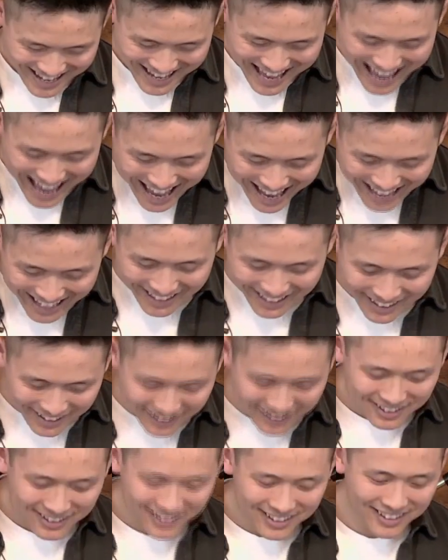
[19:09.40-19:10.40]
And
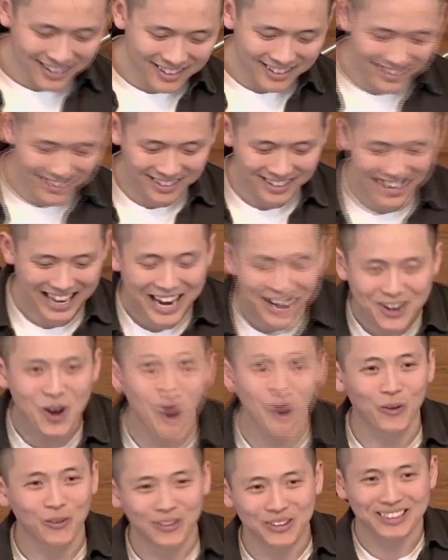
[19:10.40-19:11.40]
I
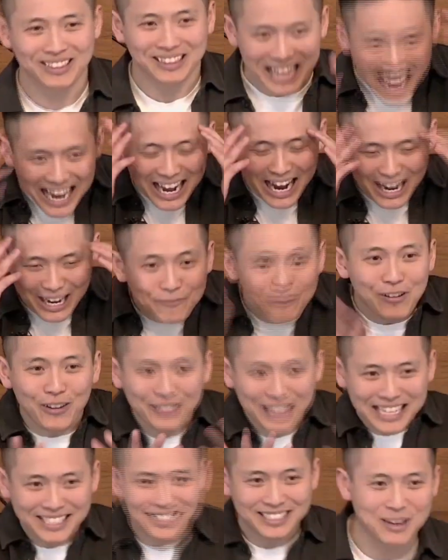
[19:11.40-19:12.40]
know that I felt
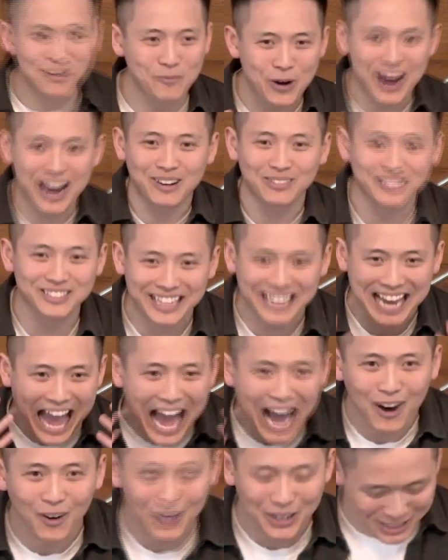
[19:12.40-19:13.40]
that same way. I'm just like,
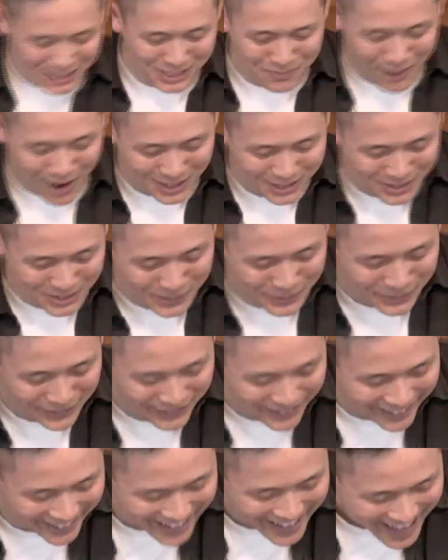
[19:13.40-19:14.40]
how is this possible,
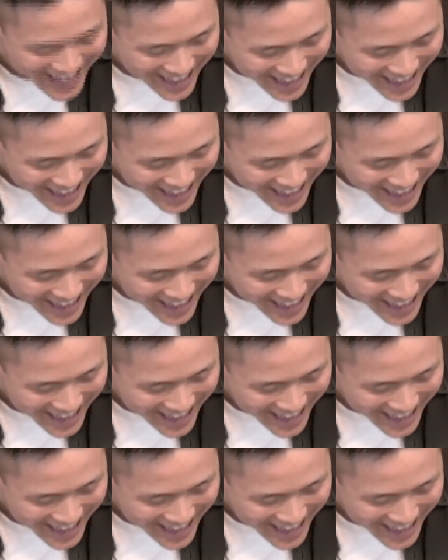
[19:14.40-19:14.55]
right?